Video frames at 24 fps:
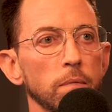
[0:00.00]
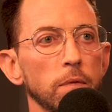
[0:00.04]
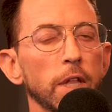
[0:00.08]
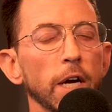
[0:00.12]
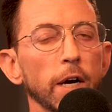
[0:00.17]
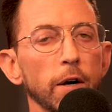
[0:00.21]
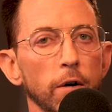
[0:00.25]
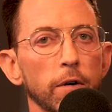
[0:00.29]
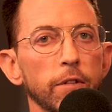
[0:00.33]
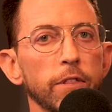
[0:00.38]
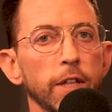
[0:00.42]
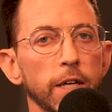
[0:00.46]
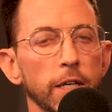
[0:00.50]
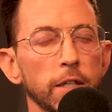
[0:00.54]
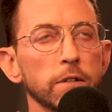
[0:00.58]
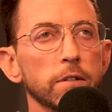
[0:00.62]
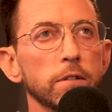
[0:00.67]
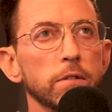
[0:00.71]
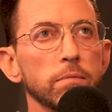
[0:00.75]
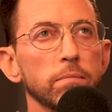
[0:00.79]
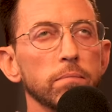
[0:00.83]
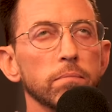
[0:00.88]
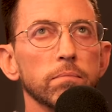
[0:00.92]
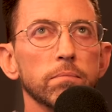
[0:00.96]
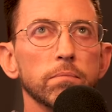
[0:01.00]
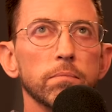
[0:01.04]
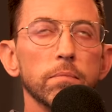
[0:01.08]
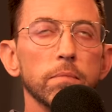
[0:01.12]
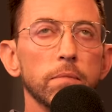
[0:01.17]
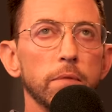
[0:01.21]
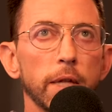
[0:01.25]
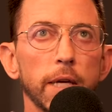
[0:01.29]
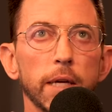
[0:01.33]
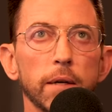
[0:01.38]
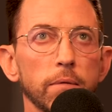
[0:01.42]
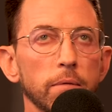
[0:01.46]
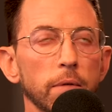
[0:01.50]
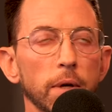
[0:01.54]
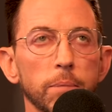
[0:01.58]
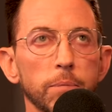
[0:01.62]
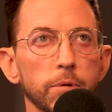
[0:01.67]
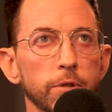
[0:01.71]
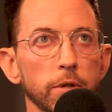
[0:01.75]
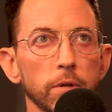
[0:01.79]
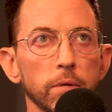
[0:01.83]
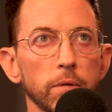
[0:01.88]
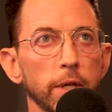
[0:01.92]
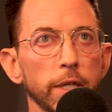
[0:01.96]
There are things that I'm
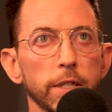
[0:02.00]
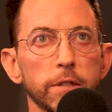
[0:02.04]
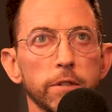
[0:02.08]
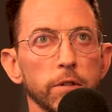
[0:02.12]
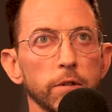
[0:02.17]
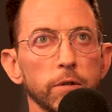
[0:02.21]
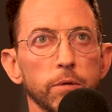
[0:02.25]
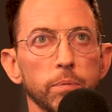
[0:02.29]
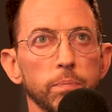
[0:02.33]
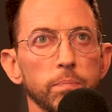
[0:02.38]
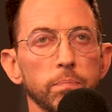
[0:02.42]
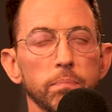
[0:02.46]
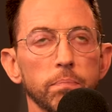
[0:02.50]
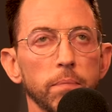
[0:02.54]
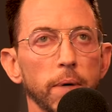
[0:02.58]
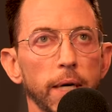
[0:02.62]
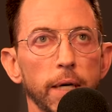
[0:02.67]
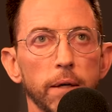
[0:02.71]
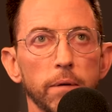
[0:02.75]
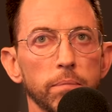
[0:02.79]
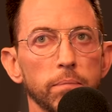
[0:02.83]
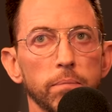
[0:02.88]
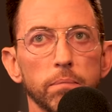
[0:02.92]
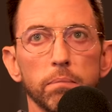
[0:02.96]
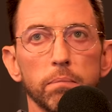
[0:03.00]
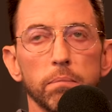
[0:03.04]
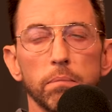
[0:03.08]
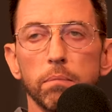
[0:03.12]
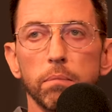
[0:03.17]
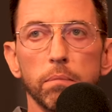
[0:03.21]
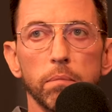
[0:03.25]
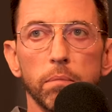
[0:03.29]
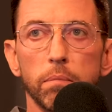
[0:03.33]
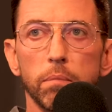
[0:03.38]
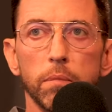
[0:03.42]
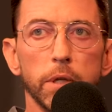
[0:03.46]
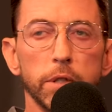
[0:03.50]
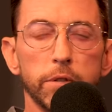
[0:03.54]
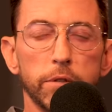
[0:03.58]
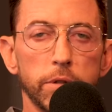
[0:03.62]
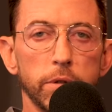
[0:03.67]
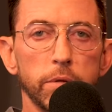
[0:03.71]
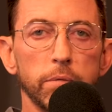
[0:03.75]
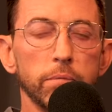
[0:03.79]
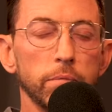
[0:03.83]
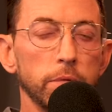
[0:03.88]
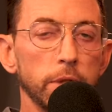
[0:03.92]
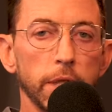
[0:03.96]
sure listeners may
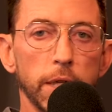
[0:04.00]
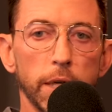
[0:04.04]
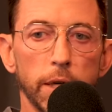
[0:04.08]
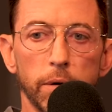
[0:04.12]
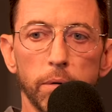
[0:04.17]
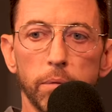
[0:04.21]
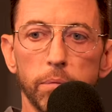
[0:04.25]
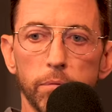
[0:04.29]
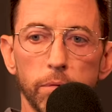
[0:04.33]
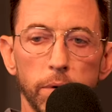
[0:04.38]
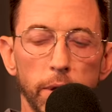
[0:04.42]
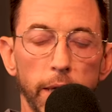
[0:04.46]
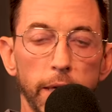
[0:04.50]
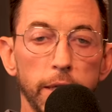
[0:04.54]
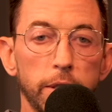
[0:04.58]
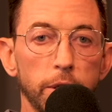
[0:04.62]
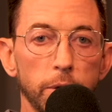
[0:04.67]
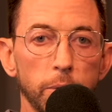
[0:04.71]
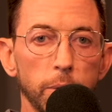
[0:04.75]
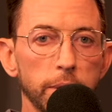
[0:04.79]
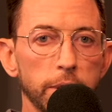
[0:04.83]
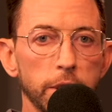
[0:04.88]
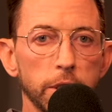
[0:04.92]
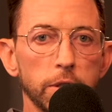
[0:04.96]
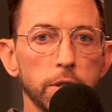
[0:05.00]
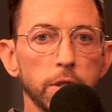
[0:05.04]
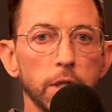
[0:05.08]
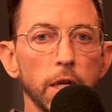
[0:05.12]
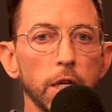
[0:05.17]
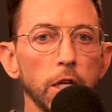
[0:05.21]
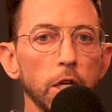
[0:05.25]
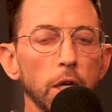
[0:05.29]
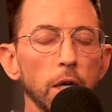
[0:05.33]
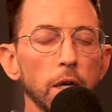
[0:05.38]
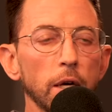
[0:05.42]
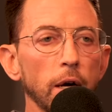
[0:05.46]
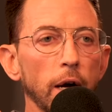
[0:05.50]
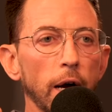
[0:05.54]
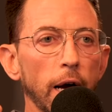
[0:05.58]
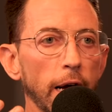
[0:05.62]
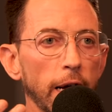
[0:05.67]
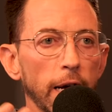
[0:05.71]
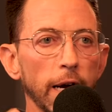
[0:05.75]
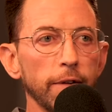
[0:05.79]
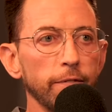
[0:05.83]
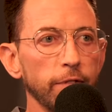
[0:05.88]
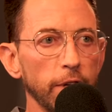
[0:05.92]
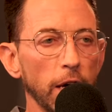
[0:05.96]
you know, relate to, which is,
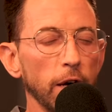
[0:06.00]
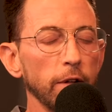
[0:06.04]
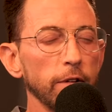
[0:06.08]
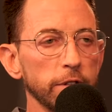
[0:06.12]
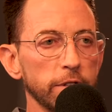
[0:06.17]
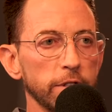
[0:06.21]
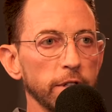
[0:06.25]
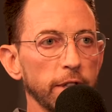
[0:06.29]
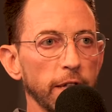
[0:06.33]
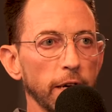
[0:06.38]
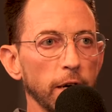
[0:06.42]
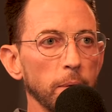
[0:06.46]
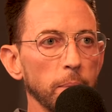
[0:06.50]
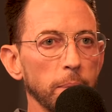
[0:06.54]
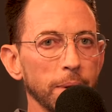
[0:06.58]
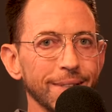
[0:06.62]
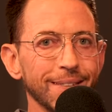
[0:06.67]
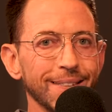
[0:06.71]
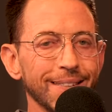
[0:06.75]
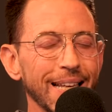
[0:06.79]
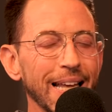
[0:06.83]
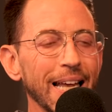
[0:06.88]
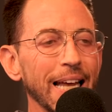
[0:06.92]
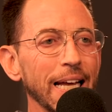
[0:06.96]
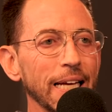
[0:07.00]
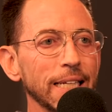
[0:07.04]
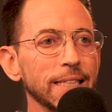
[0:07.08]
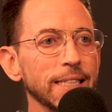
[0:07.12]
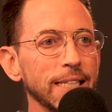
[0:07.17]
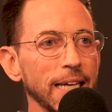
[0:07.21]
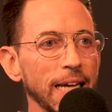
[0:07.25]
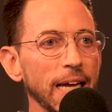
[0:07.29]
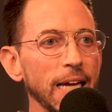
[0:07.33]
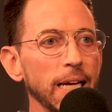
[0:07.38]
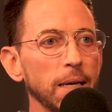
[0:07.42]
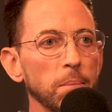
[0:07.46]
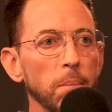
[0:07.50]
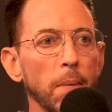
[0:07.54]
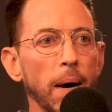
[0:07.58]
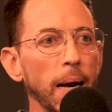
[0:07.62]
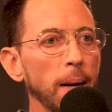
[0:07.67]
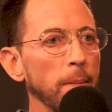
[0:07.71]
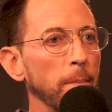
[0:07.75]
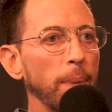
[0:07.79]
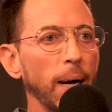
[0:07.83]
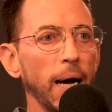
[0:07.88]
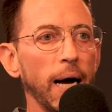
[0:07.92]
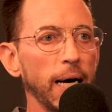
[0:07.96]
and I've yelled this at therapists, it's in
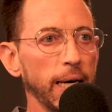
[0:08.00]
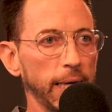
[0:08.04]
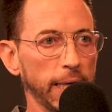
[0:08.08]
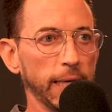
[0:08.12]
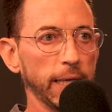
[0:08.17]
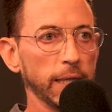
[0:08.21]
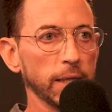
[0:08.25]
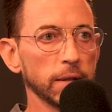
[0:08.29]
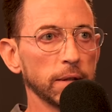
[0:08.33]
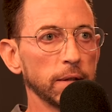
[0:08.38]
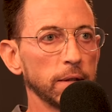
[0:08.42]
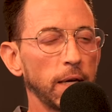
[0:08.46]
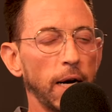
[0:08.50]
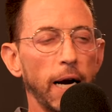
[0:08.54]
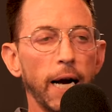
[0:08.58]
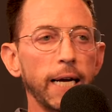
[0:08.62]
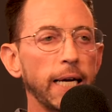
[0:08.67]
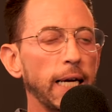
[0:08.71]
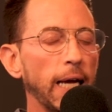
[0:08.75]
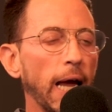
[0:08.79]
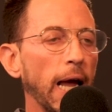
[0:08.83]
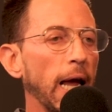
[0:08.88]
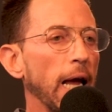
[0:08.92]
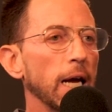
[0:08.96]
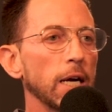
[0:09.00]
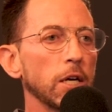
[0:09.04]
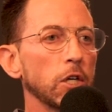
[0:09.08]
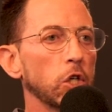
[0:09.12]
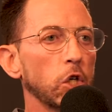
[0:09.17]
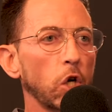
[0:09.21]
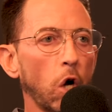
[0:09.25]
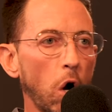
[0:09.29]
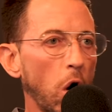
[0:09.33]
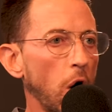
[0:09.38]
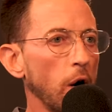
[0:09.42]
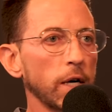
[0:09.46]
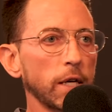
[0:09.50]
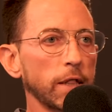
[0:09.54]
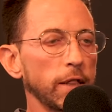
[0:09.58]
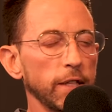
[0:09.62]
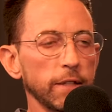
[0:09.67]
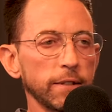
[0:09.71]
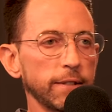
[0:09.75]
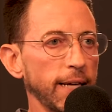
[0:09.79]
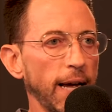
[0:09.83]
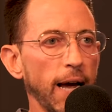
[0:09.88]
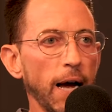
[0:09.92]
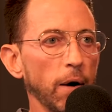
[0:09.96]
my body. Yeah. I can't talk yeah.
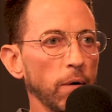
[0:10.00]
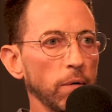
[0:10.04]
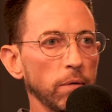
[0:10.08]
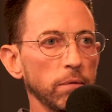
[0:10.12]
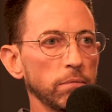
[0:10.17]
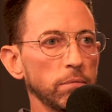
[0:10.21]
this out.